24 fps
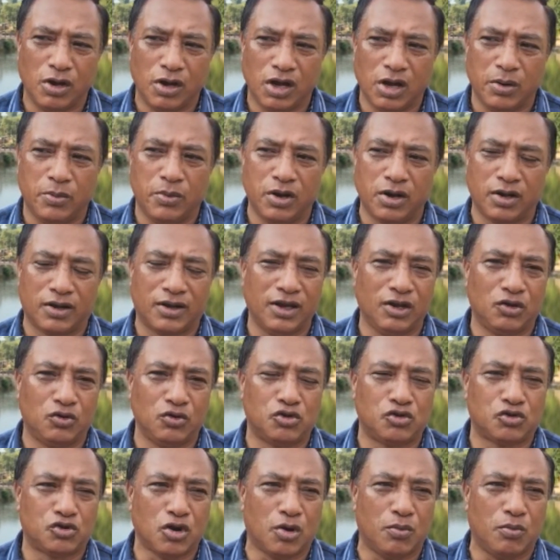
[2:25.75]
immediately to
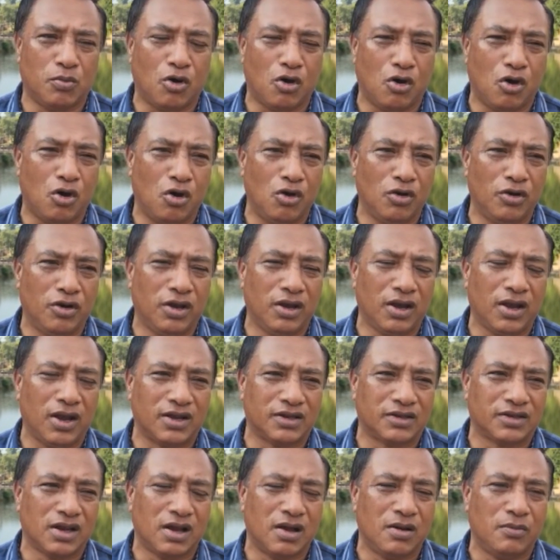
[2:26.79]
stop all the
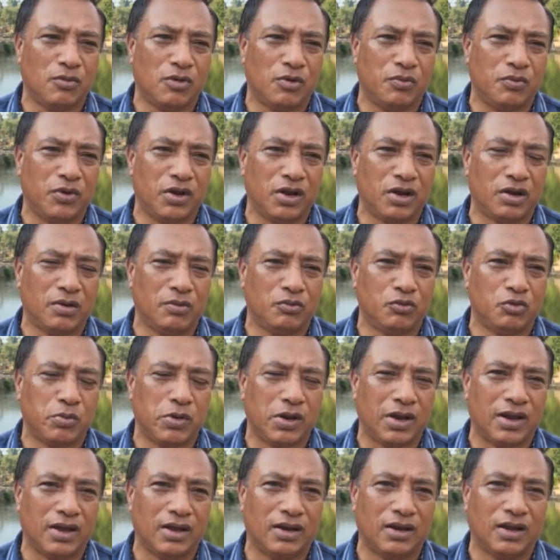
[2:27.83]
exam of Neigrihms to
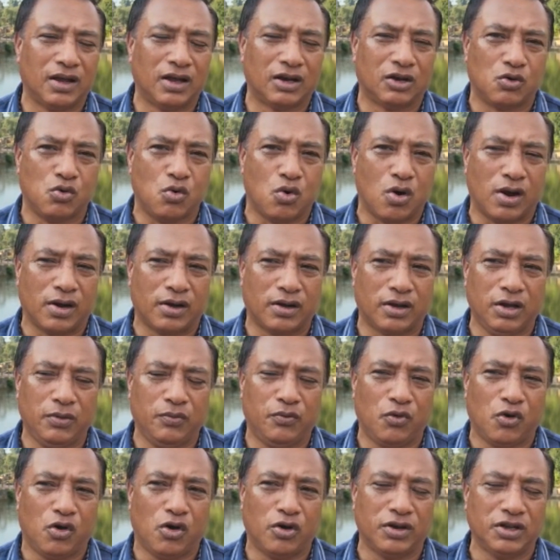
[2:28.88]
be held at Guwahati
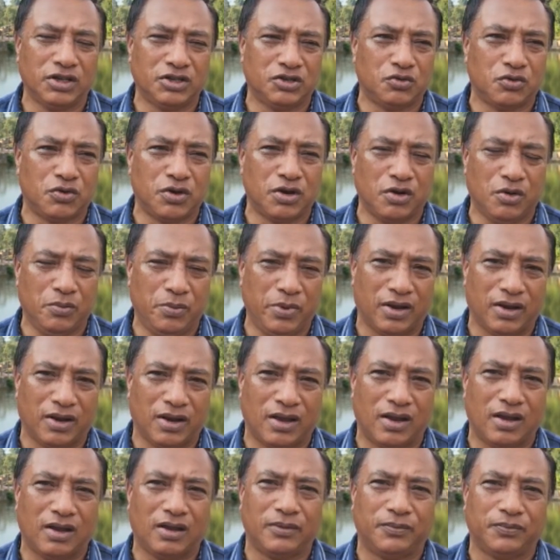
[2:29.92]
for the student of
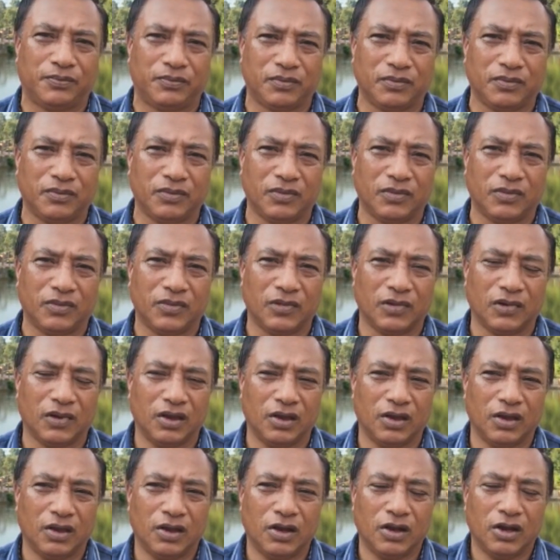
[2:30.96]
Meghalaya.
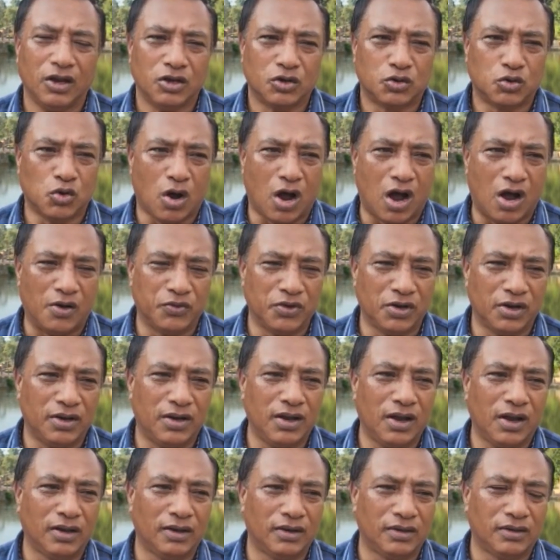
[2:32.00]
So after
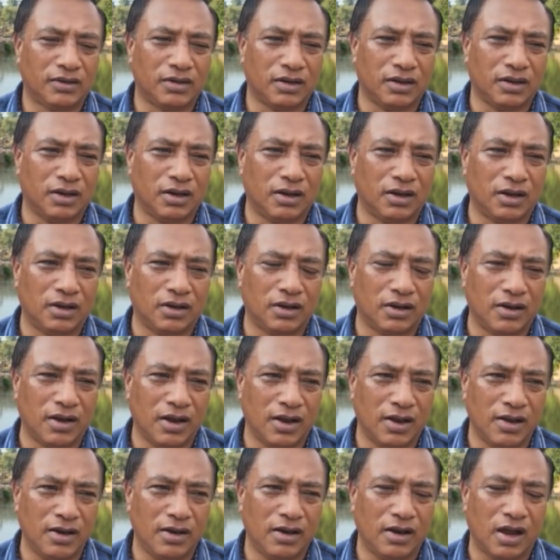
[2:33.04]
that,
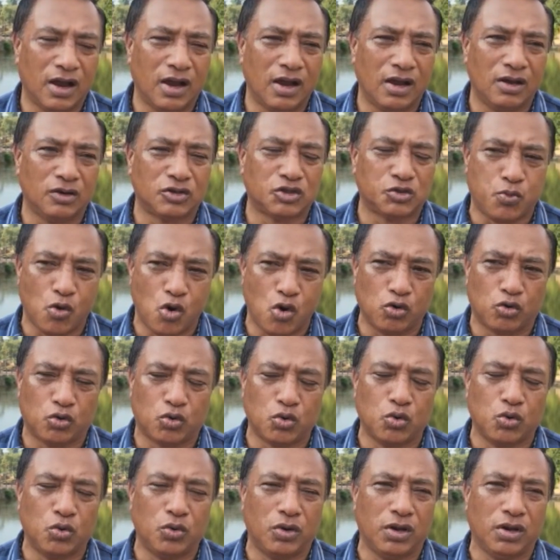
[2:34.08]
then I spoke
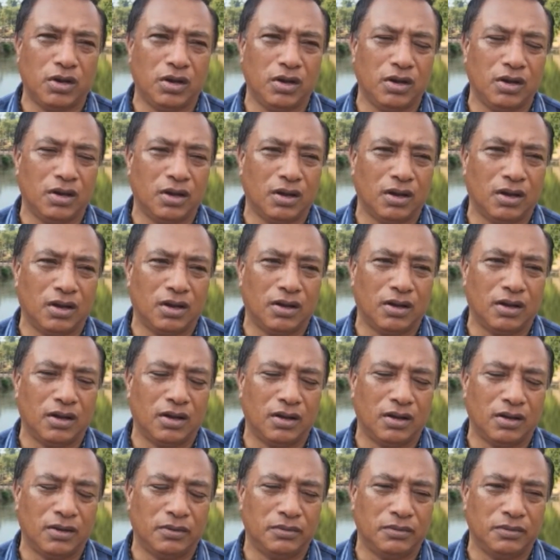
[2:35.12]
to
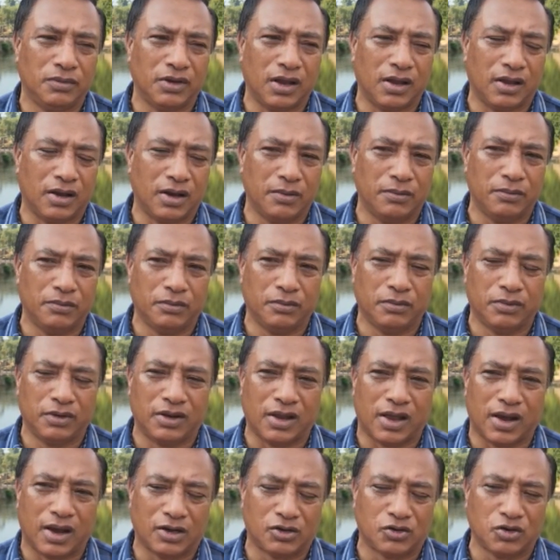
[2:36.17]
the Neigrihms
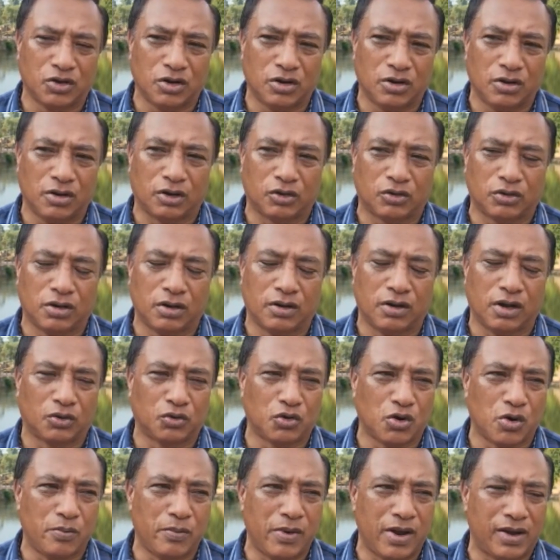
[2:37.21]
director,
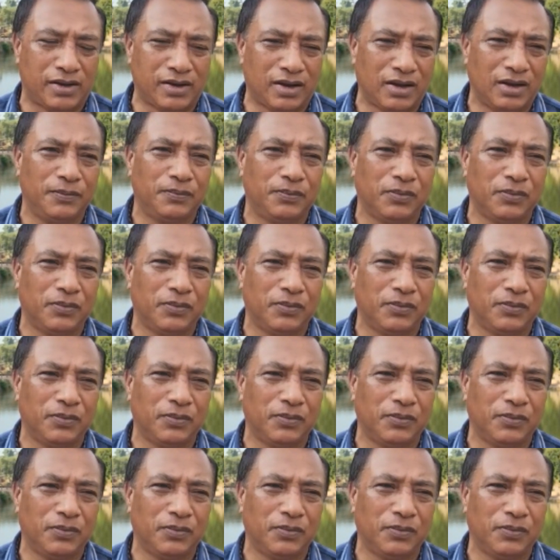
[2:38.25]
Dr. Mehta.